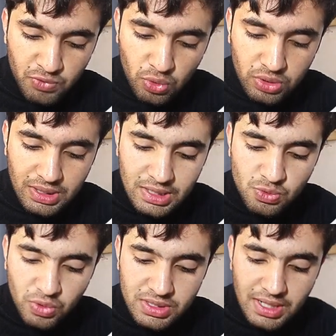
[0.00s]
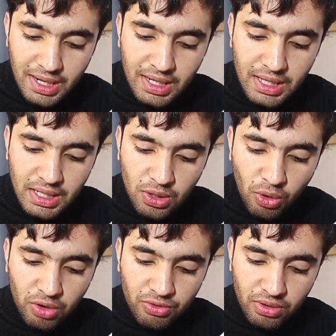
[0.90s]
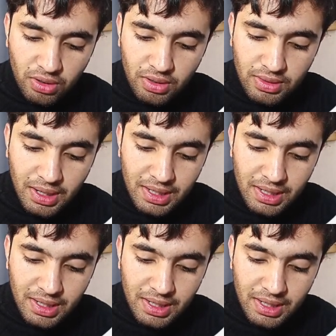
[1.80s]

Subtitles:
So this was really not the